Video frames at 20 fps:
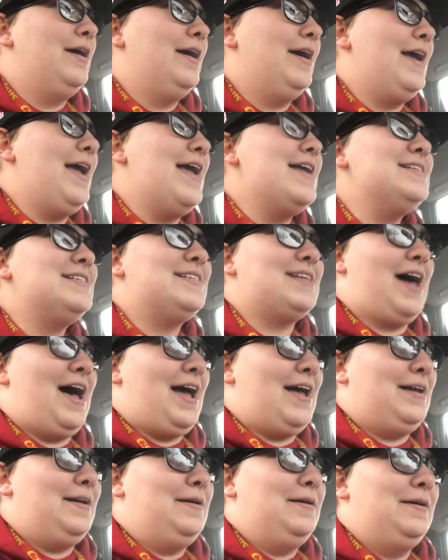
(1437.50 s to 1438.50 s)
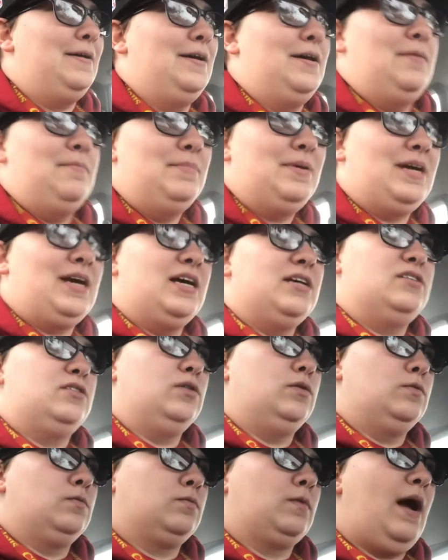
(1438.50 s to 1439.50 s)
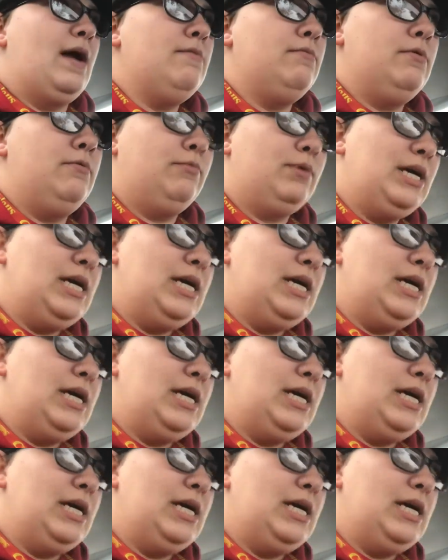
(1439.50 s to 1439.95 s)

inside, because right when we